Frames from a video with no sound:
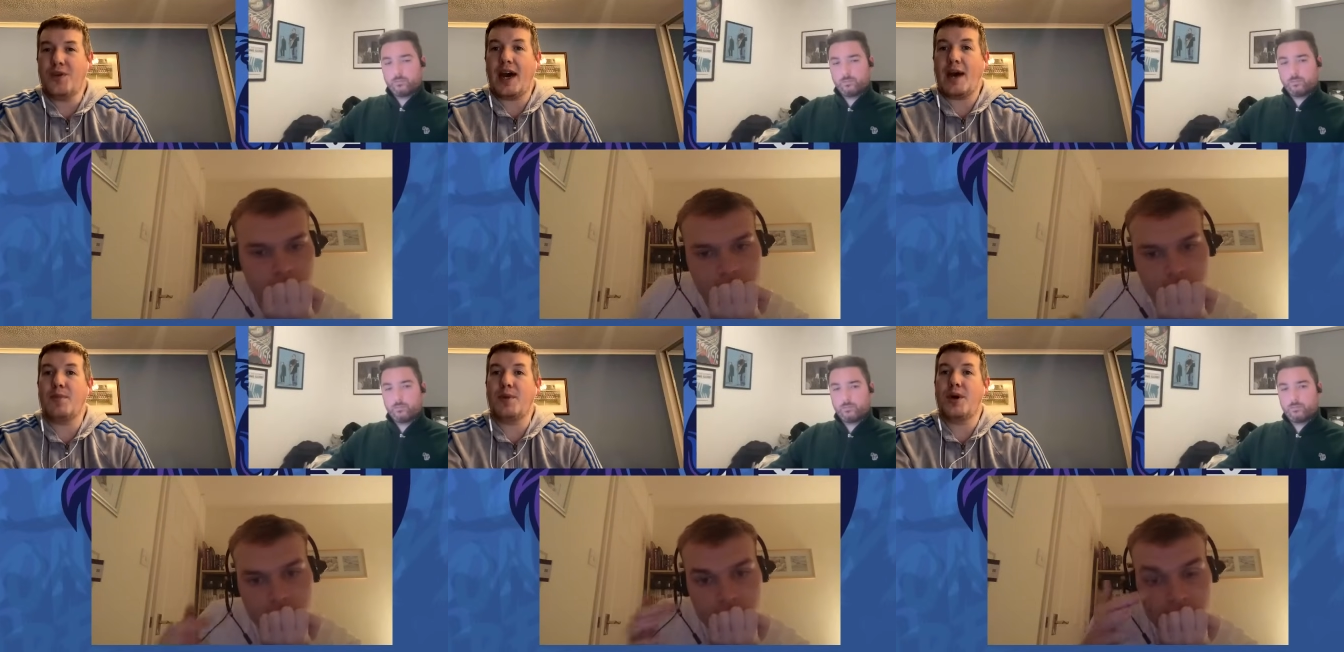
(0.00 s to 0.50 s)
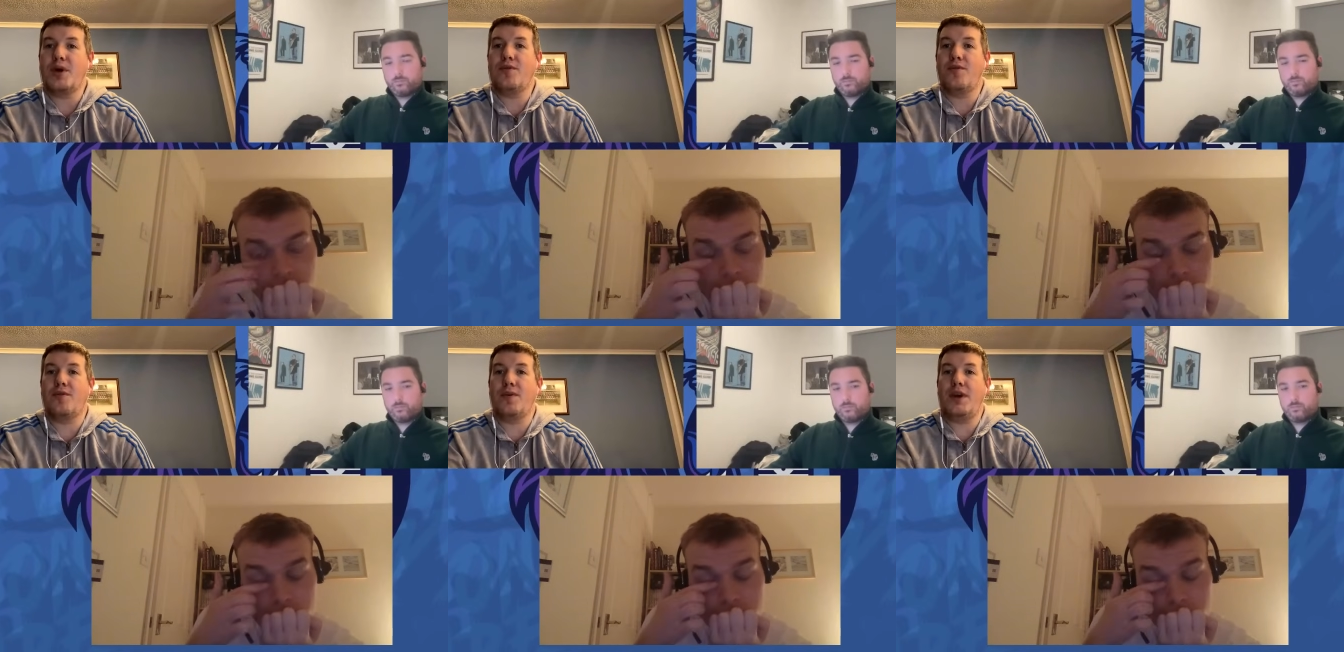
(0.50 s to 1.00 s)
Speaker 1: that, but,
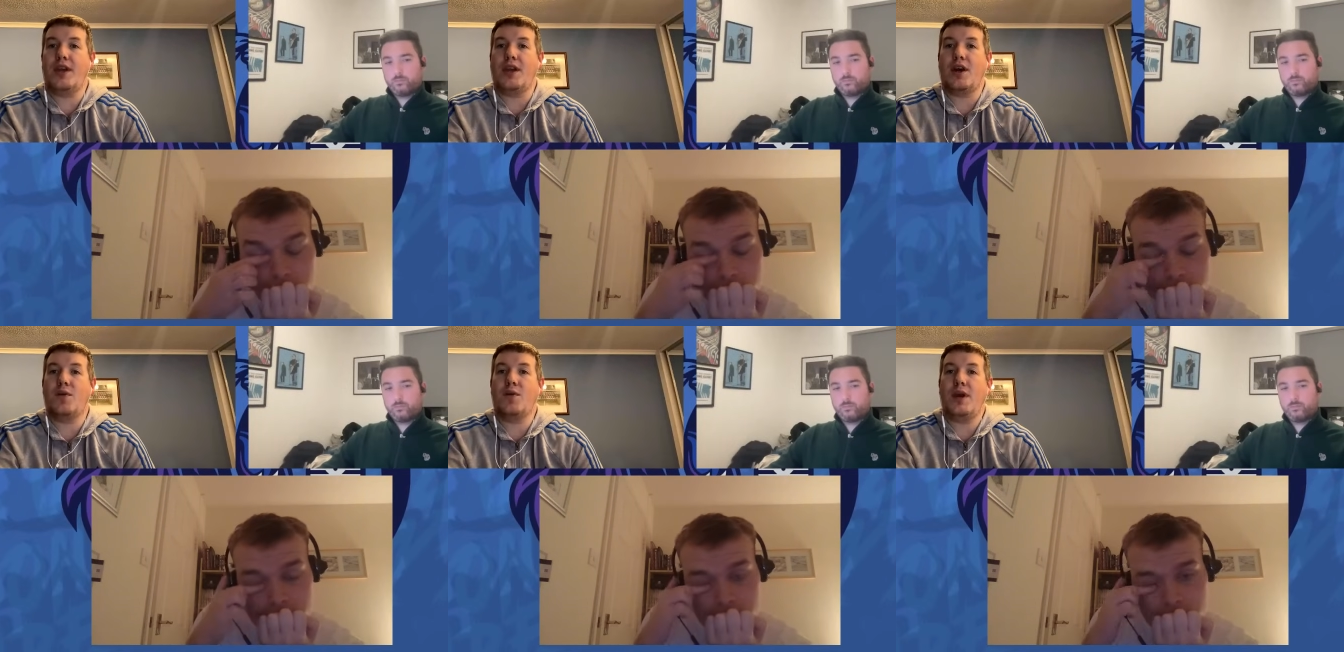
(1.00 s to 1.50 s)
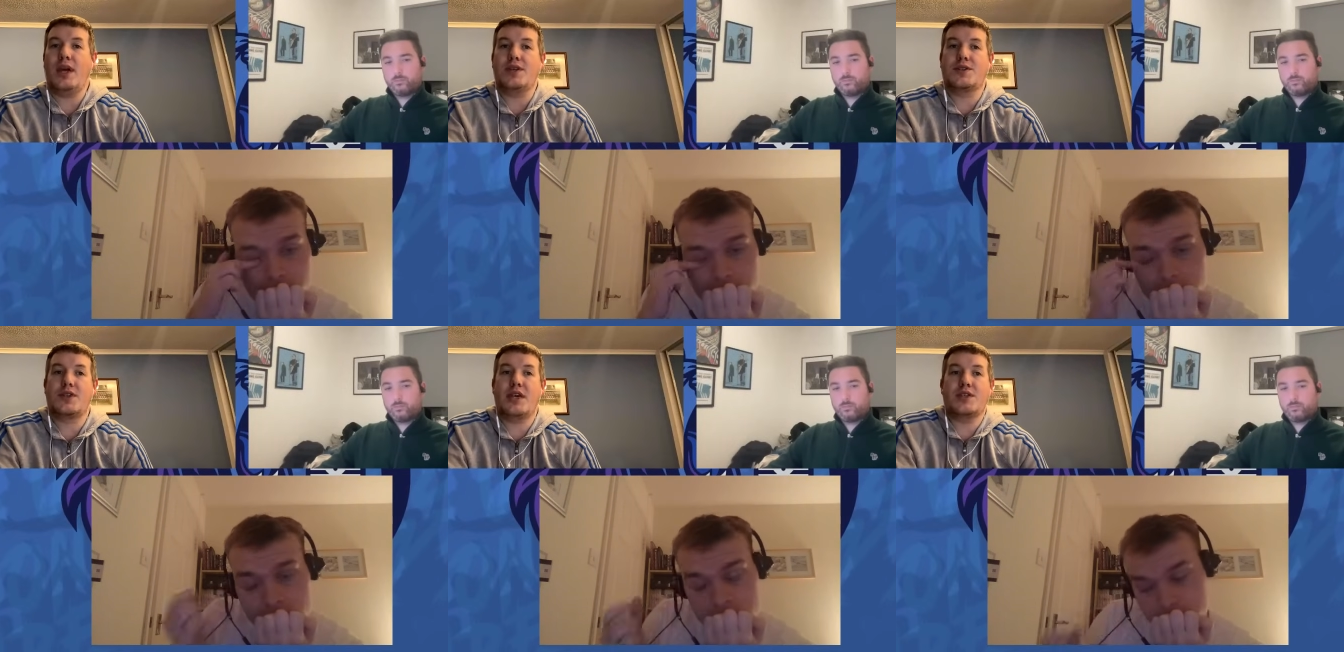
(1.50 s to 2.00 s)
you know,
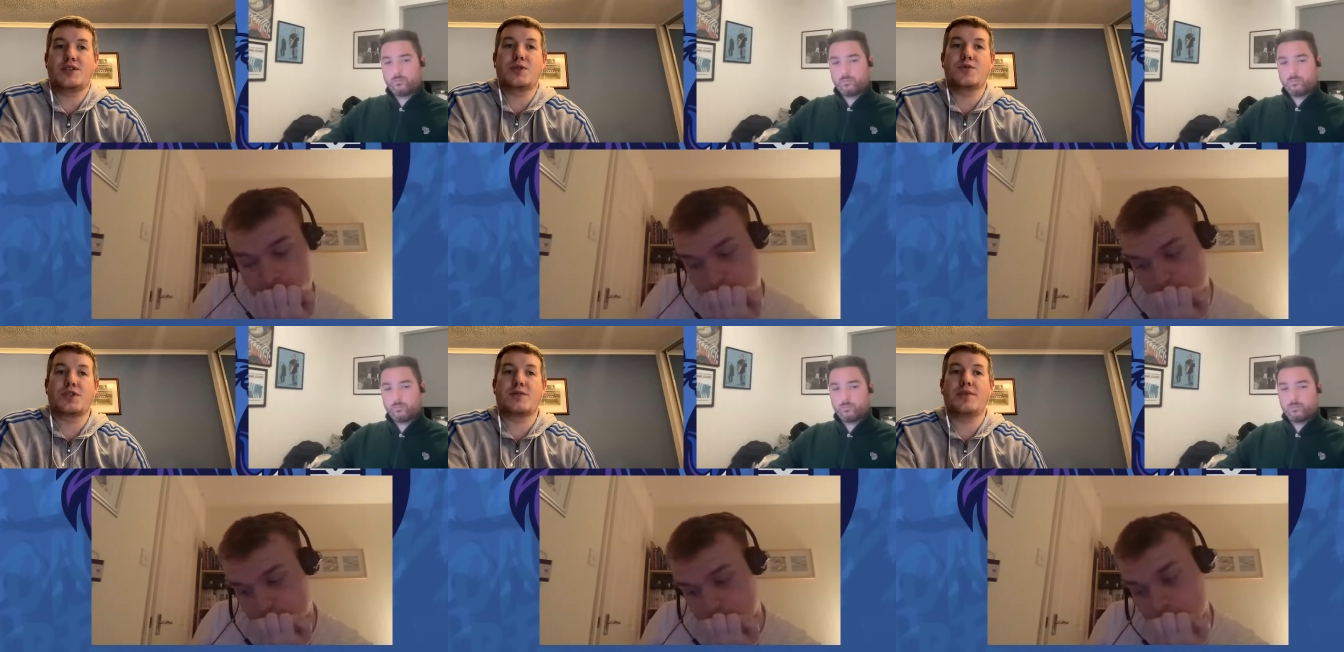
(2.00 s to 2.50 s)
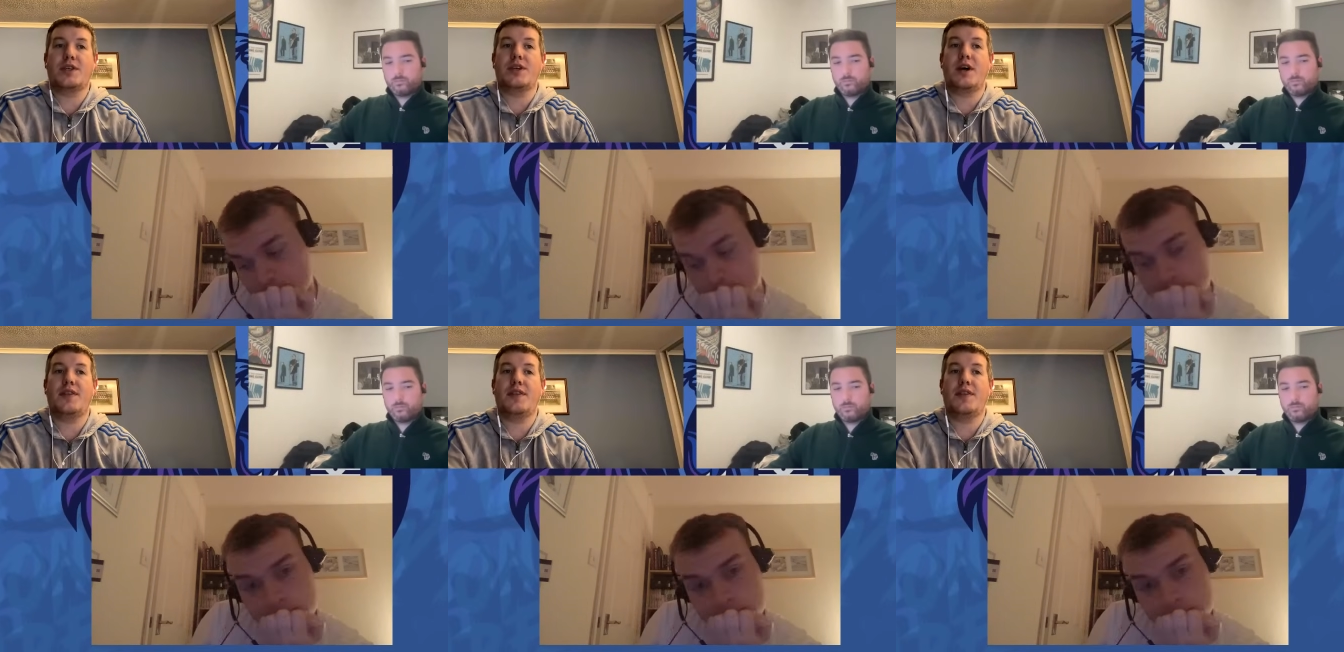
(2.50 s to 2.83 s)
it's still something that I